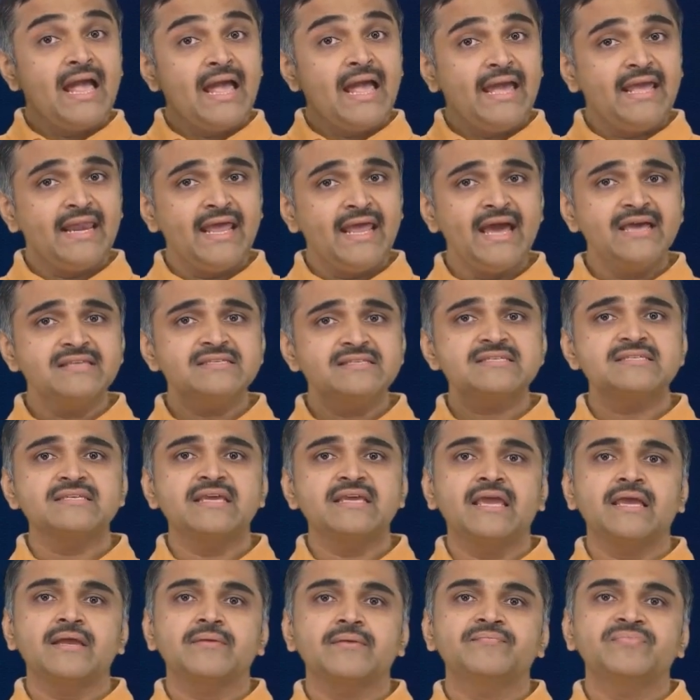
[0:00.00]

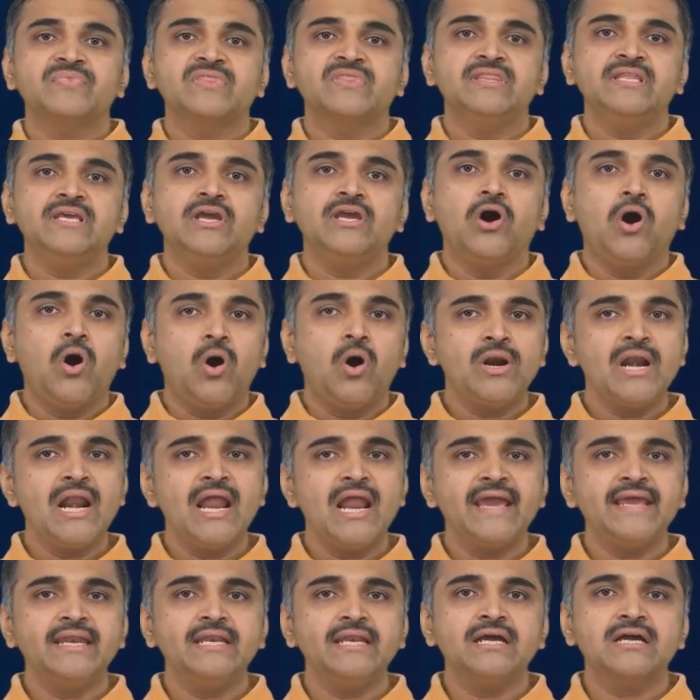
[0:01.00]
enhancing the
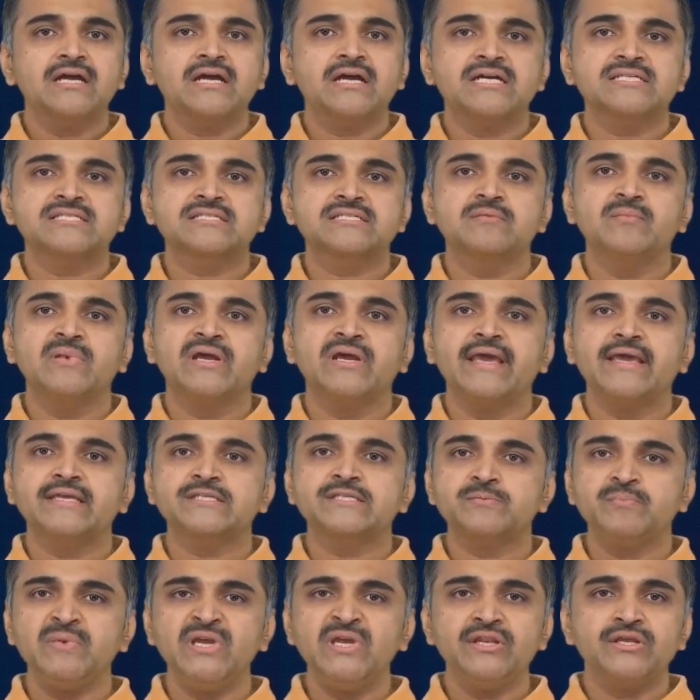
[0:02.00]
online customer
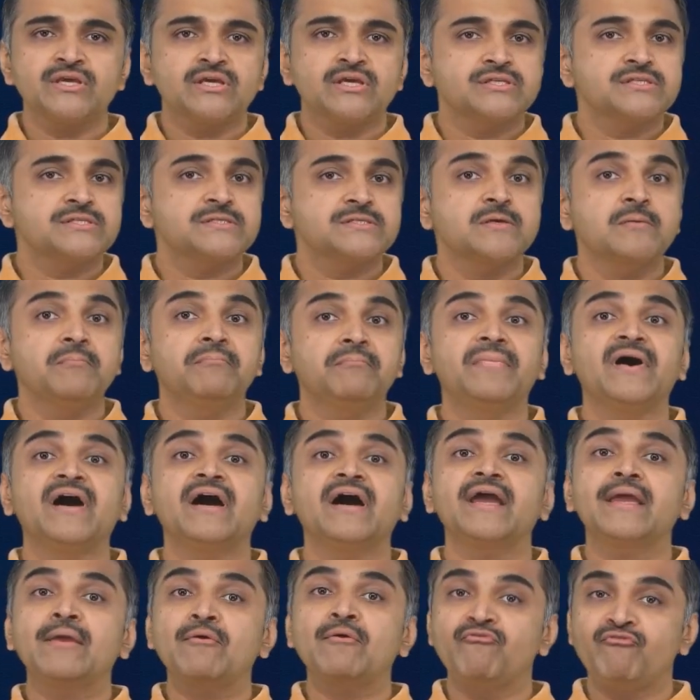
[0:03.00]
experience
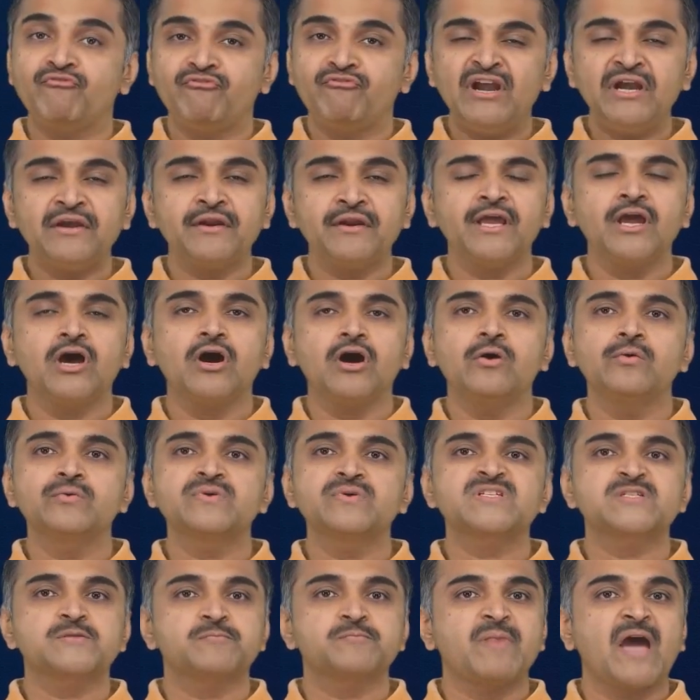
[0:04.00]
by filtering
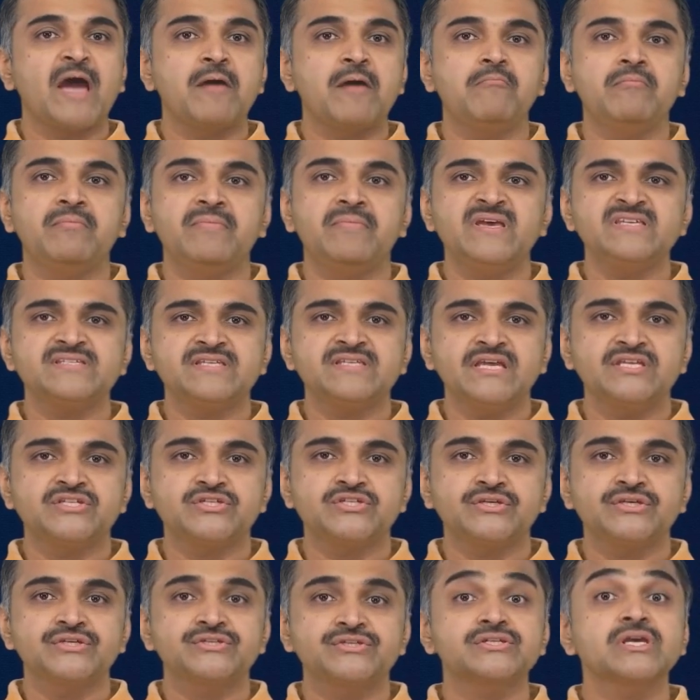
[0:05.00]
out spam
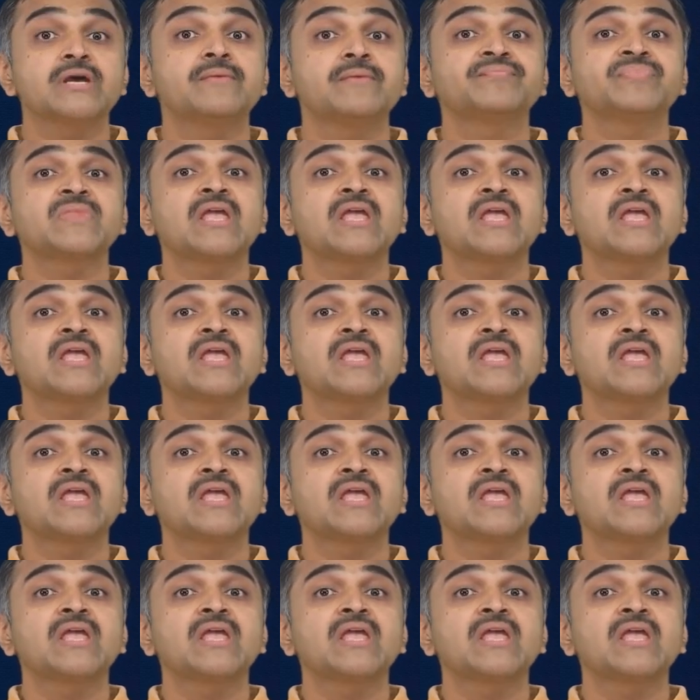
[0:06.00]
messages,